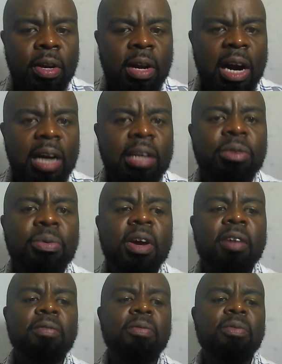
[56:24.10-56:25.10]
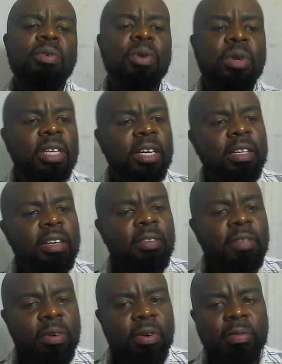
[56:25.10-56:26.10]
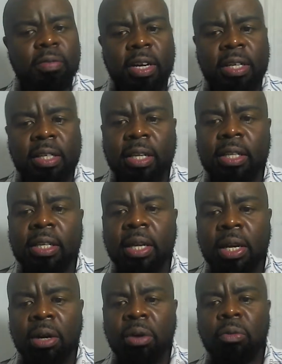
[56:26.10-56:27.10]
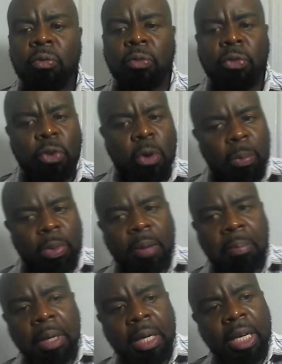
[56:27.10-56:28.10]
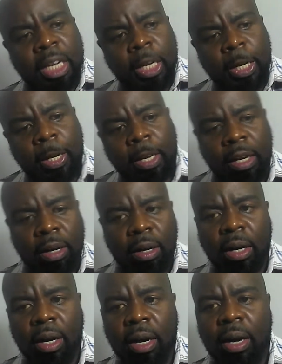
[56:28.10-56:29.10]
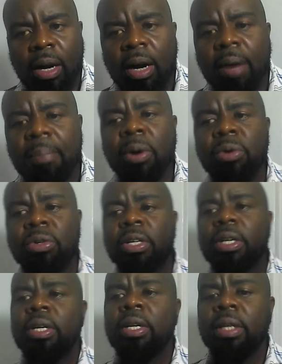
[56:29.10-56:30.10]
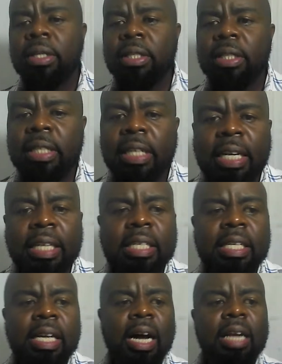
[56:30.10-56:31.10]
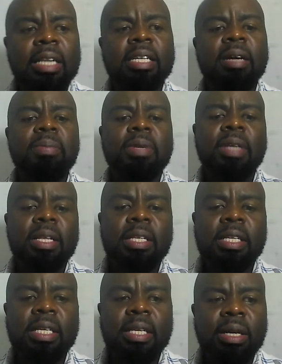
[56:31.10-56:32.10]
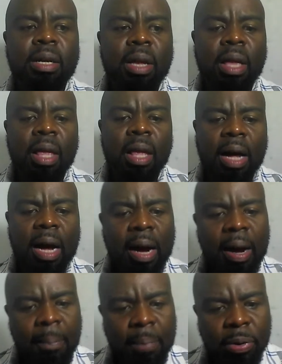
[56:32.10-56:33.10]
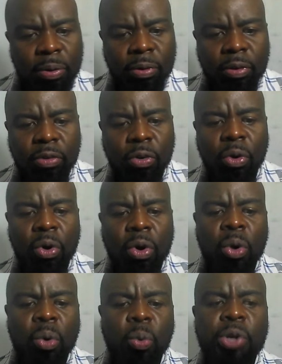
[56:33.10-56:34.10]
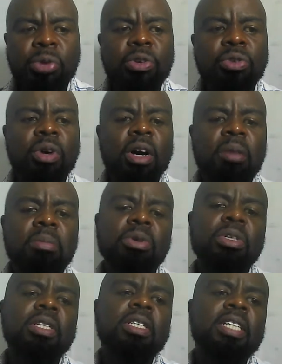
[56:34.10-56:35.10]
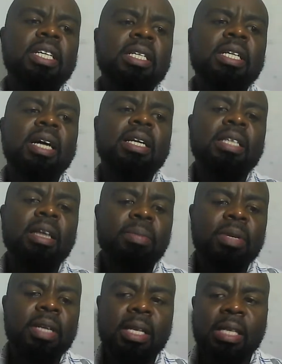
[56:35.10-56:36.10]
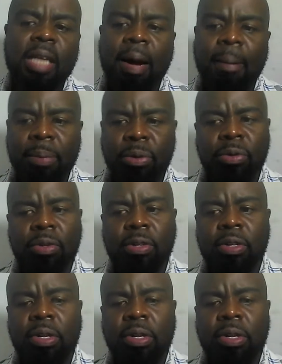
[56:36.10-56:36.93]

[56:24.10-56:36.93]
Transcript: And we have looked at several factors from the beginning about stress and substance abuse. So, when we talk about stress and substance abuse,